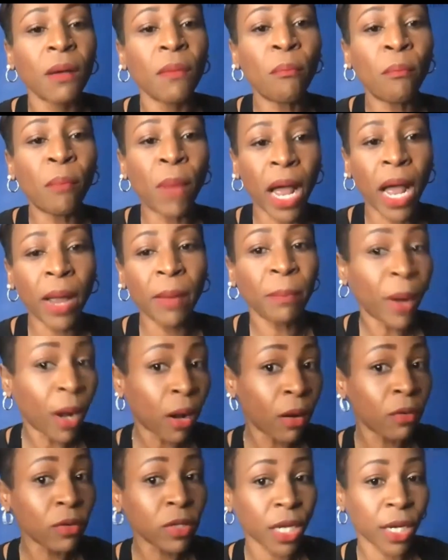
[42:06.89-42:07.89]
My
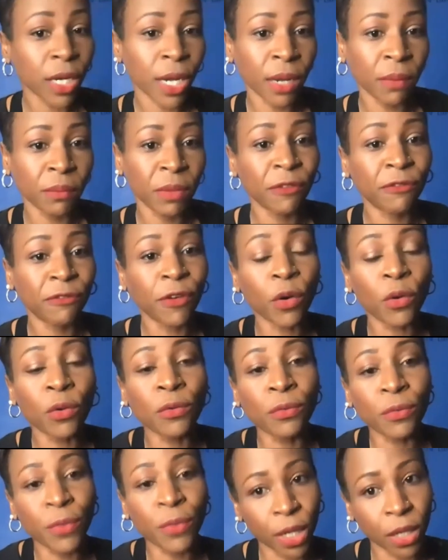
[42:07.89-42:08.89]
posts are going to be for
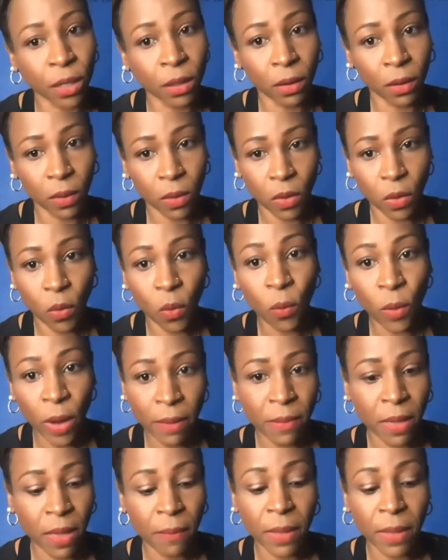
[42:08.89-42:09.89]
real
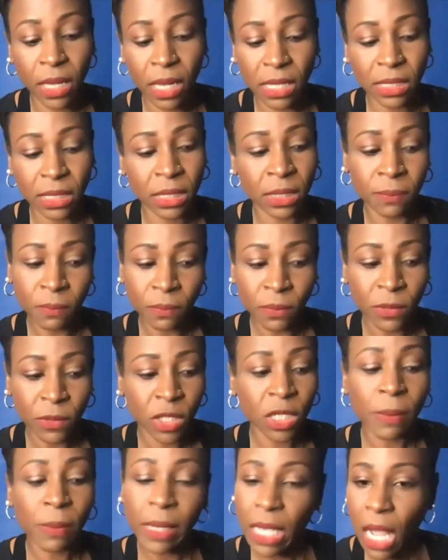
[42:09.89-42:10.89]
women, because
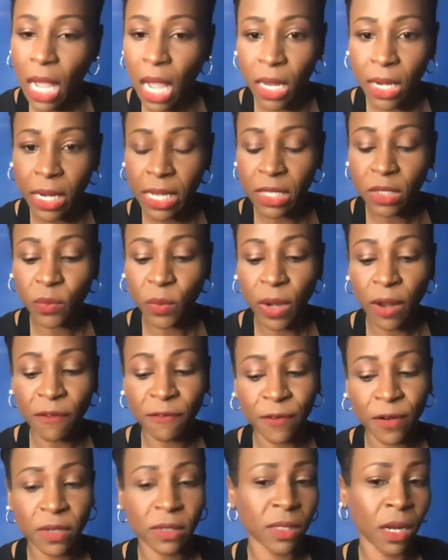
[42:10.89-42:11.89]
to be honest, when I
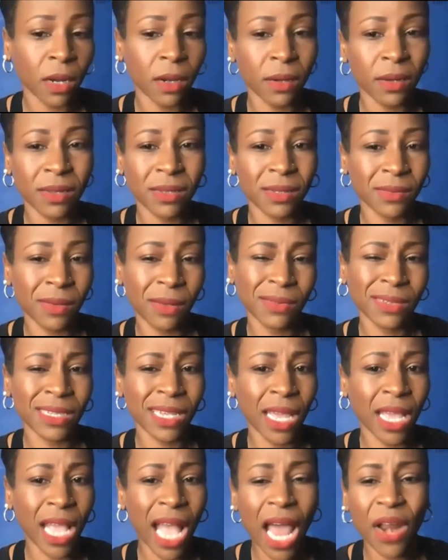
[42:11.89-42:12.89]
first started this, I was
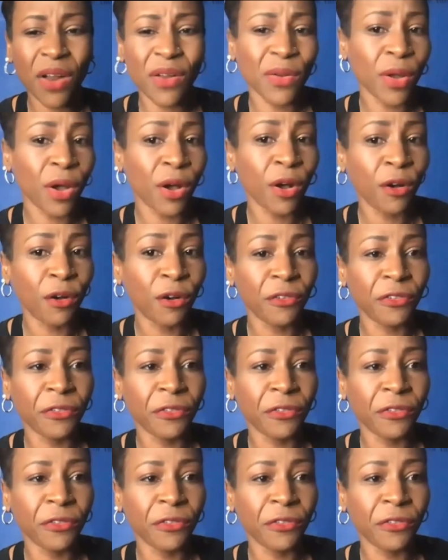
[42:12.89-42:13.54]
like, I don't know if